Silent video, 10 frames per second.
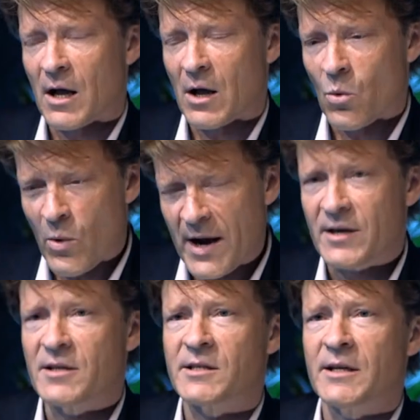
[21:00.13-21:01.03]

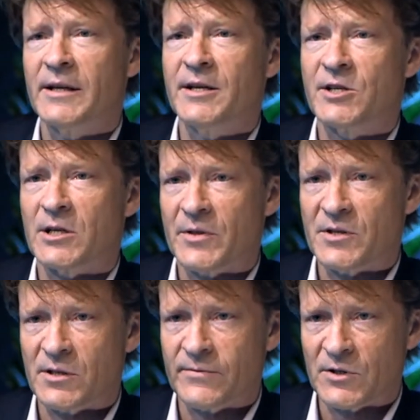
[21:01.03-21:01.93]
weakness in leadership in the
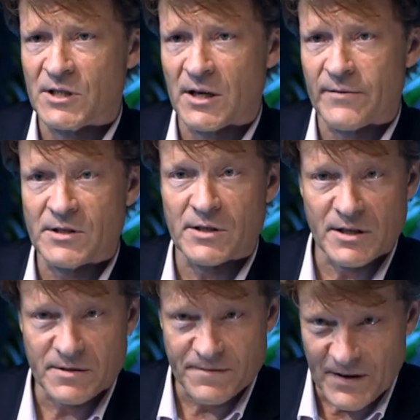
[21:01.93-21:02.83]
civil service that
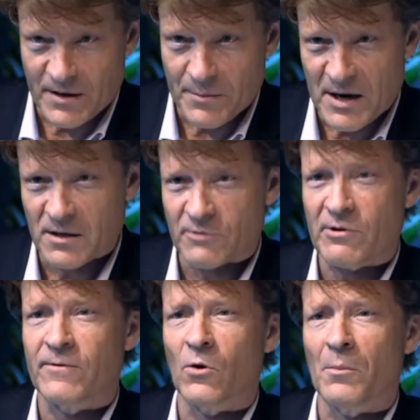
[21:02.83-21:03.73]
needs fundamental
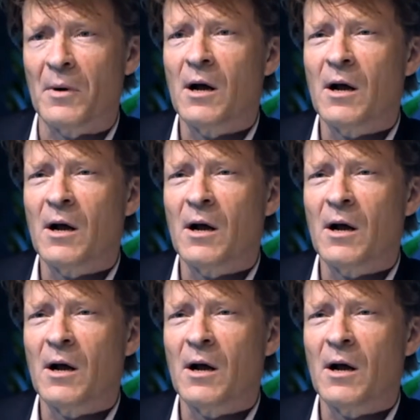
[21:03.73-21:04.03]
reform.